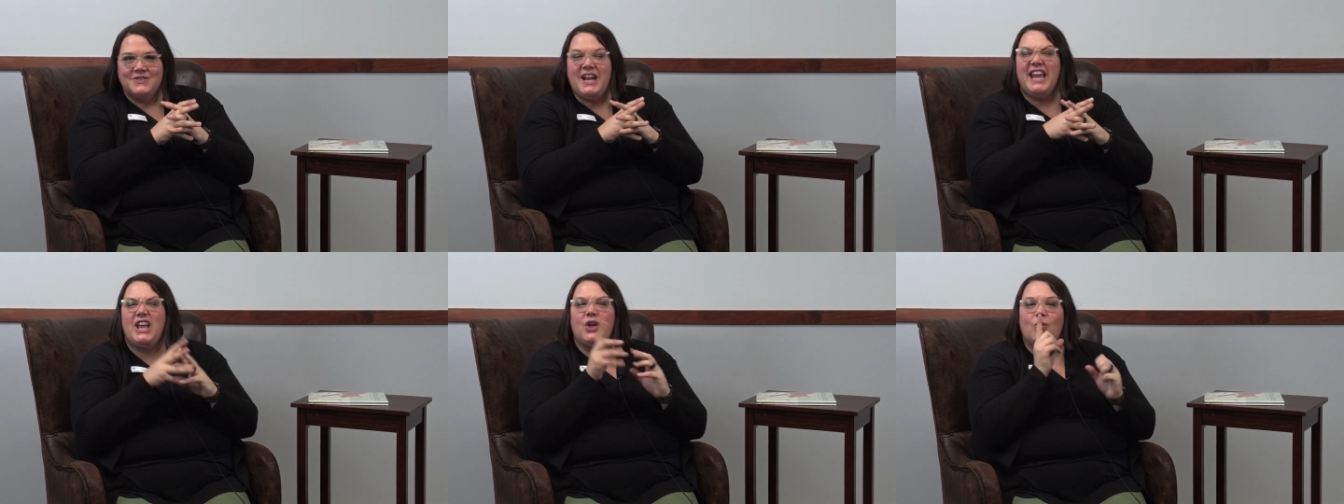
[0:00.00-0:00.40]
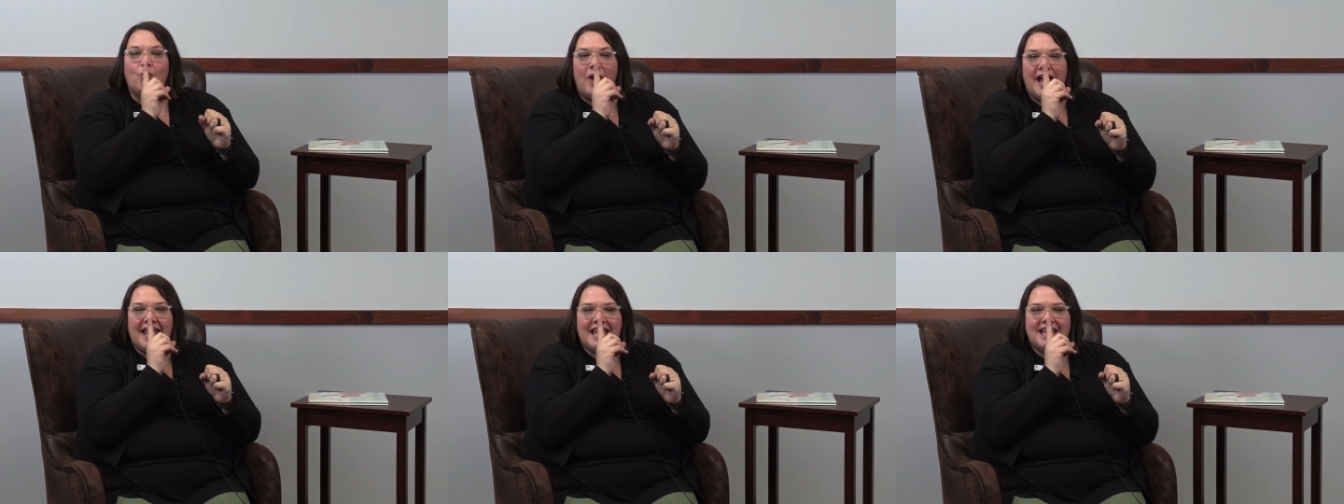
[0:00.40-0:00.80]
Right,
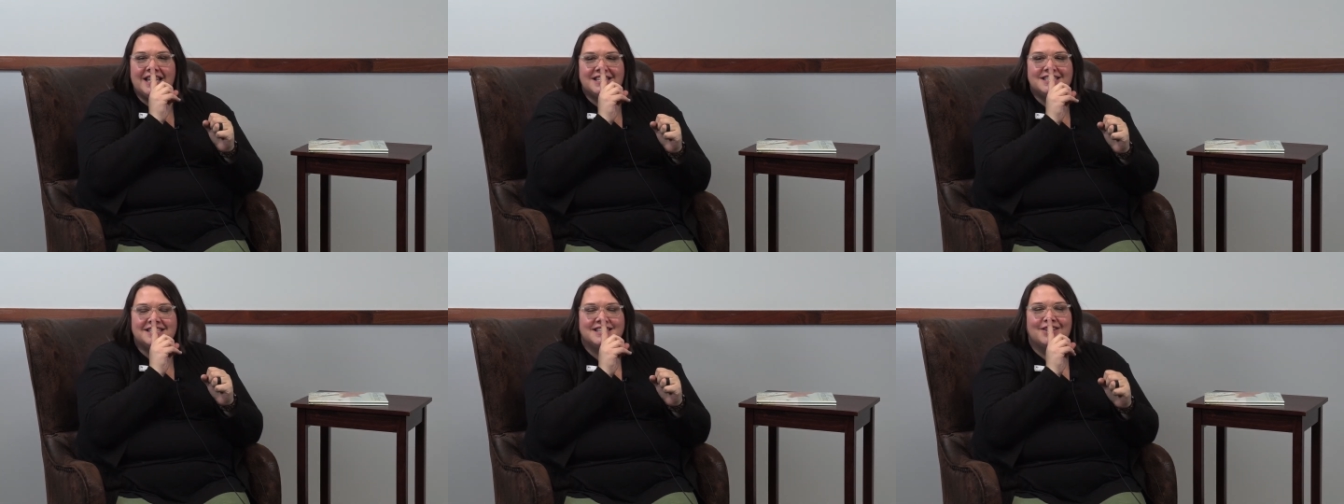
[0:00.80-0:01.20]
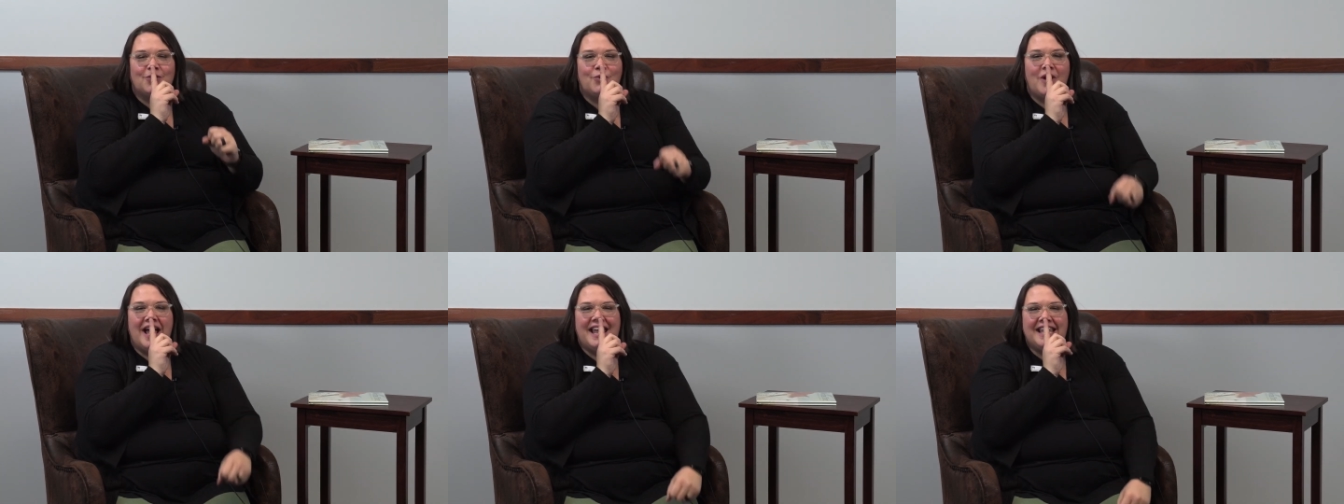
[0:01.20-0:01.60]
quiet.
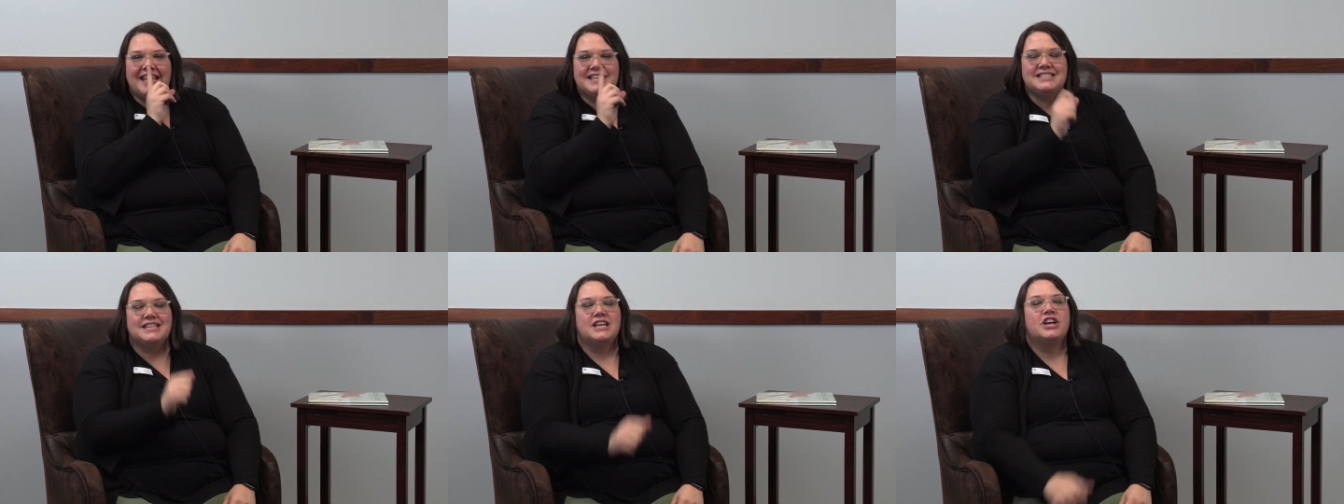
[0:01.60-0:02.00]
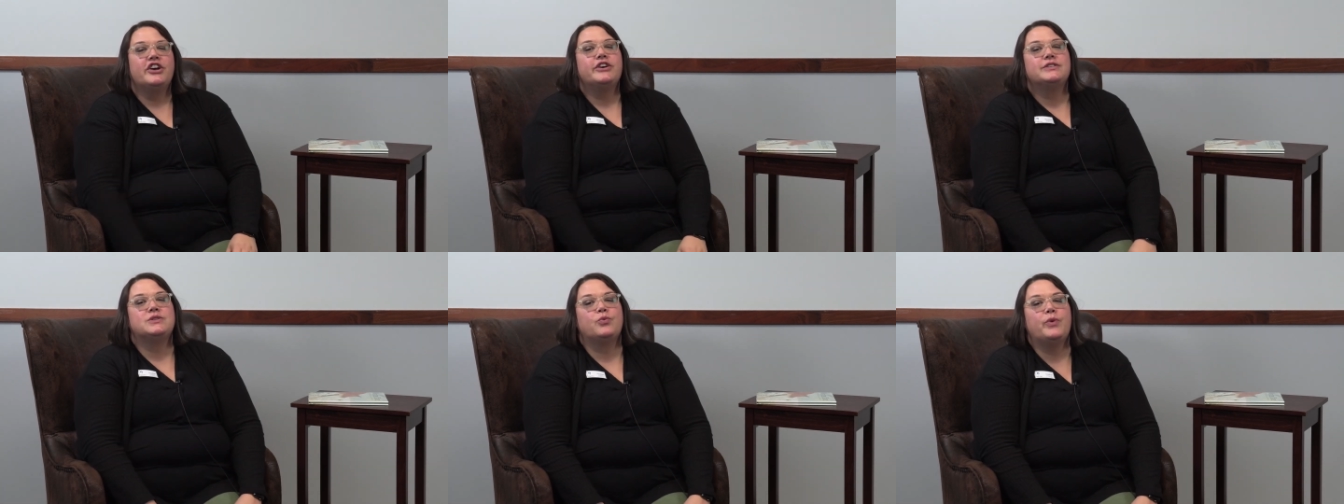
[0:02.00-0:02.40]
Quiet.
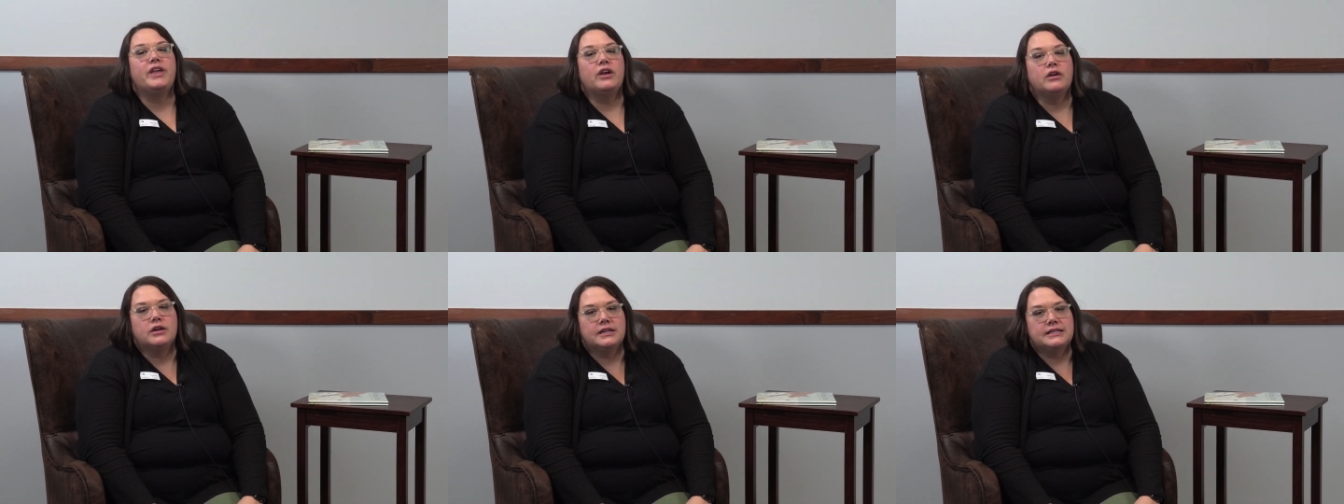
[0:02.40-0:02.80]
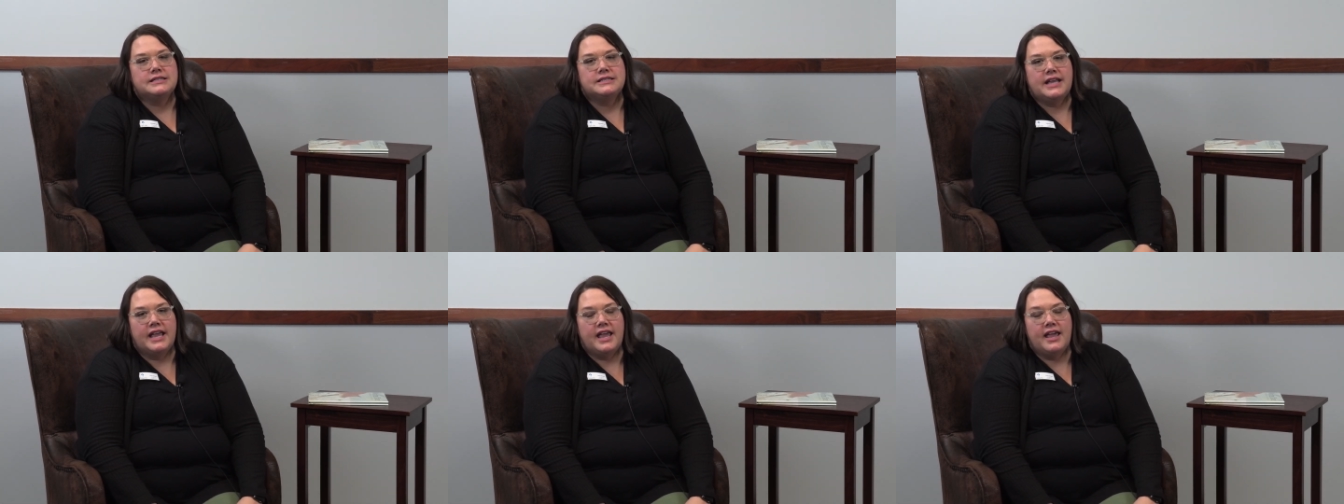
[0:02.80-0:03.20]
So we are gonna
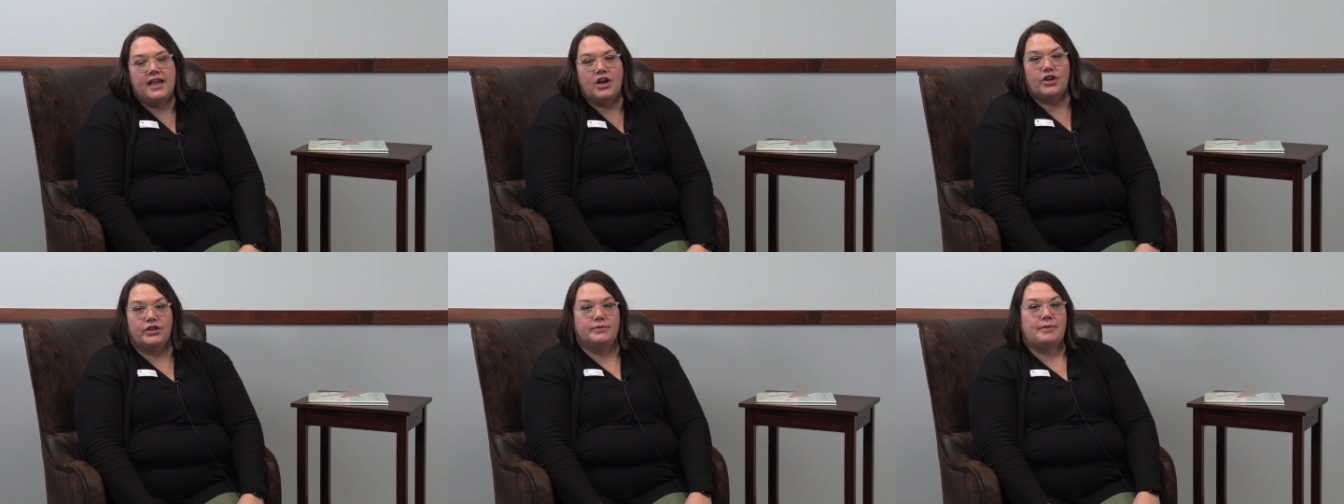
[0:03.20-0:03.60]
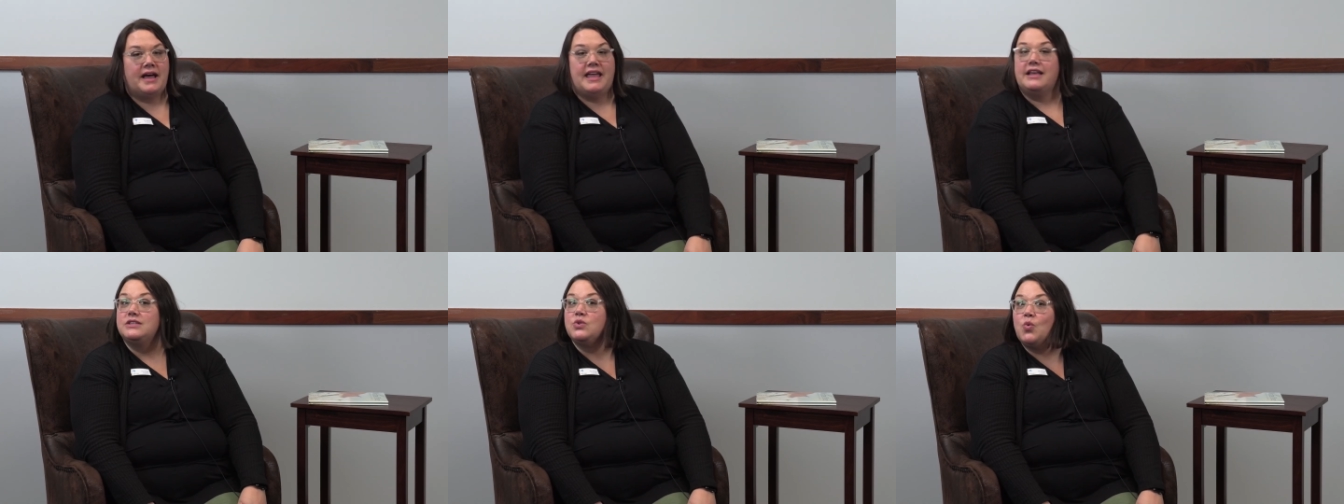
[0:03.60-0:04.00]
say
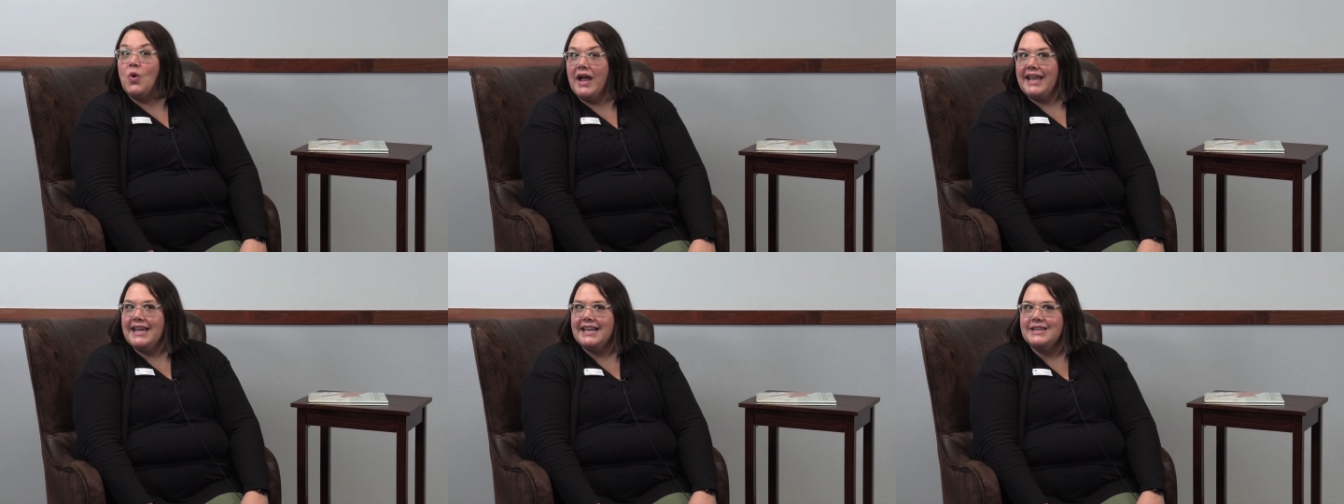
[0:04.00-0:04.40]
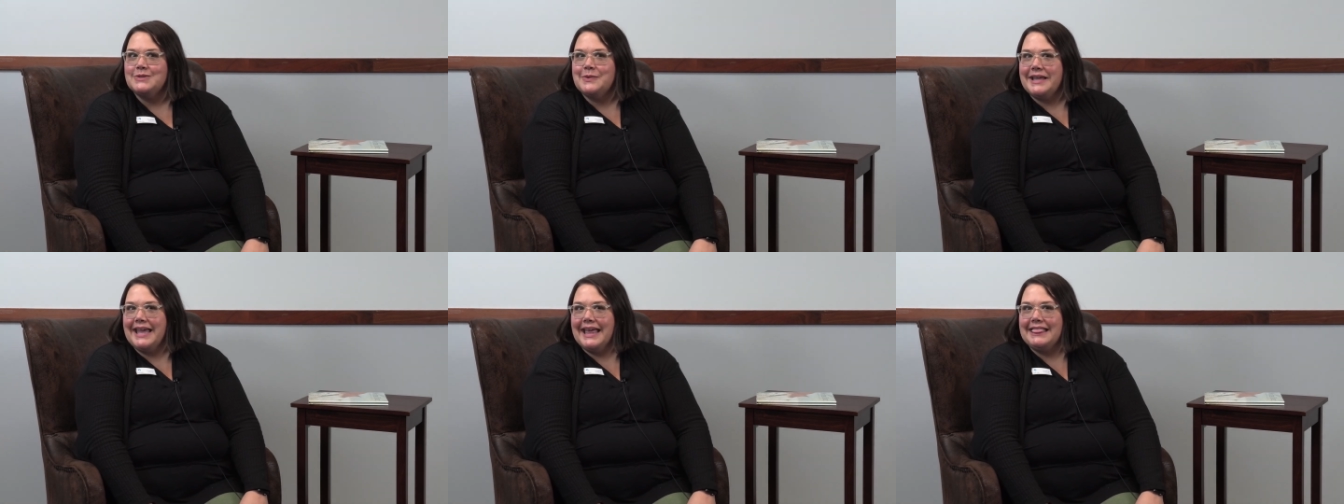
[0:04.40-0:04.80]
goodbye as quiet as
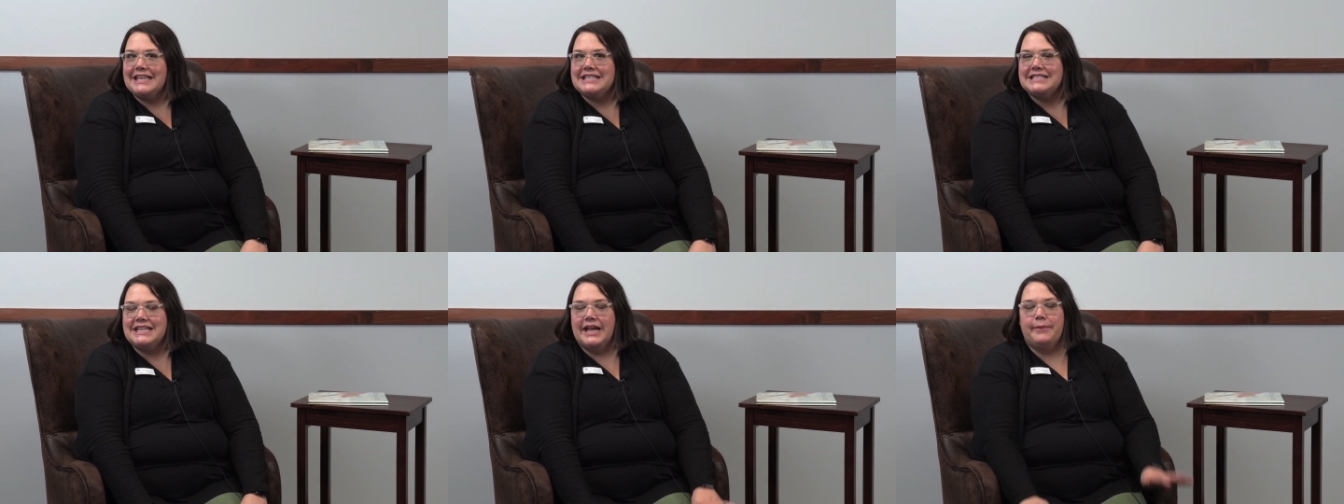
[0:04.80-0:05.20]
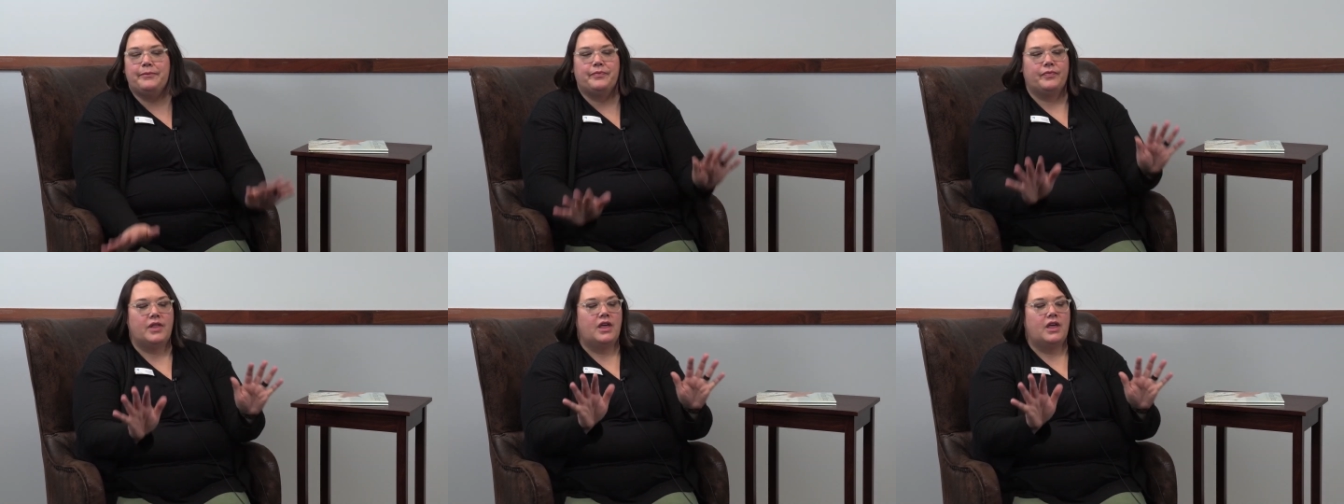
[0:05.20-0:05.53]
we can this time.